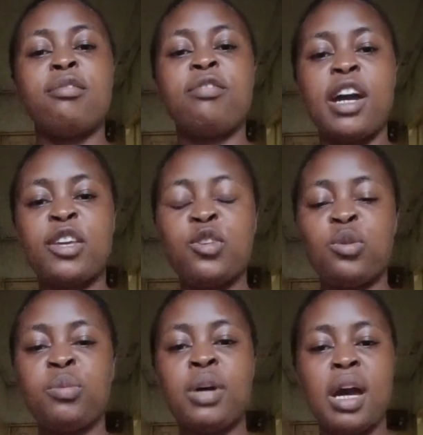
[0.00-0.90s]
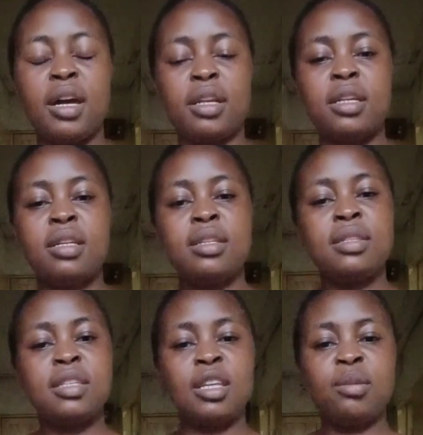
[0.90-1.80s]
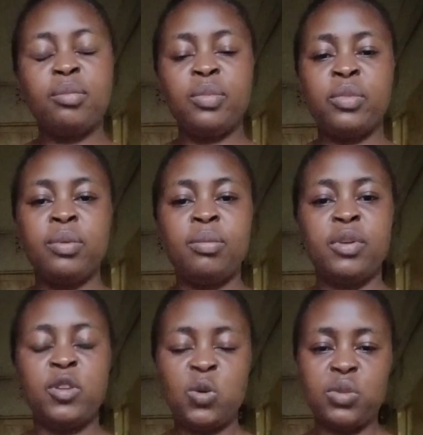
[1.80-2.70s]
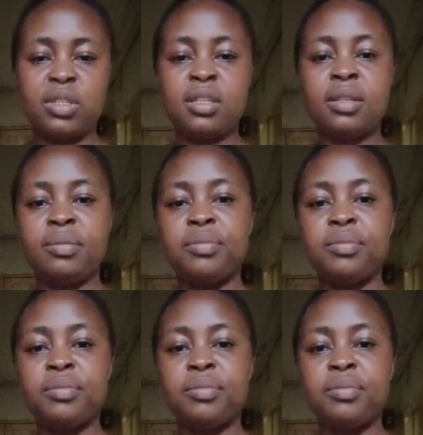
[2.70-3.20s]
vacuum and steam used.